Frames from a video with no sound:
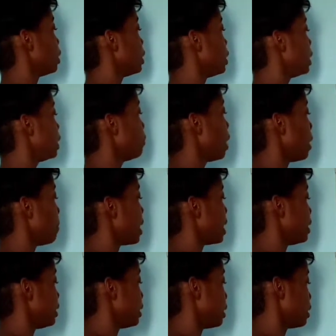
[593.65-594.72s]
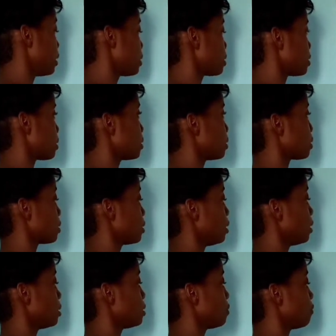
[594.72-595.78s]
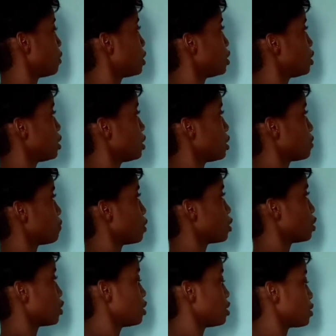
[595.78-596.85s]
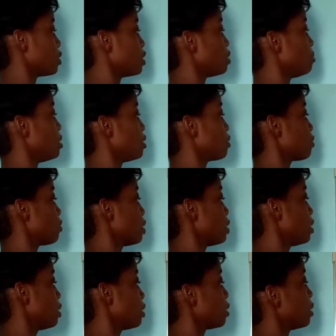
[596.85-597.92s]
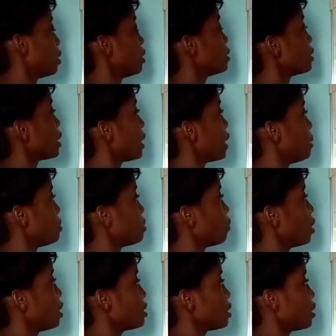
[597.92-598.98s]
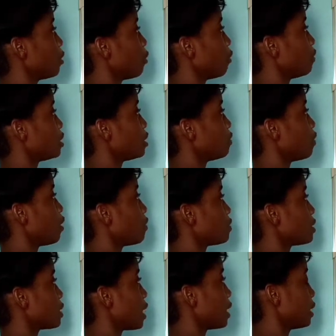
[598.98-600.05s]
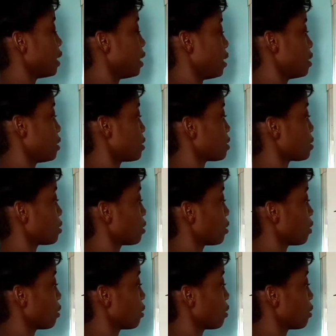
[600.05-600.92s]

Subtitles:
Dy by dx, let's differentiate this function, is going to be 3 times what is the derivative of sine x,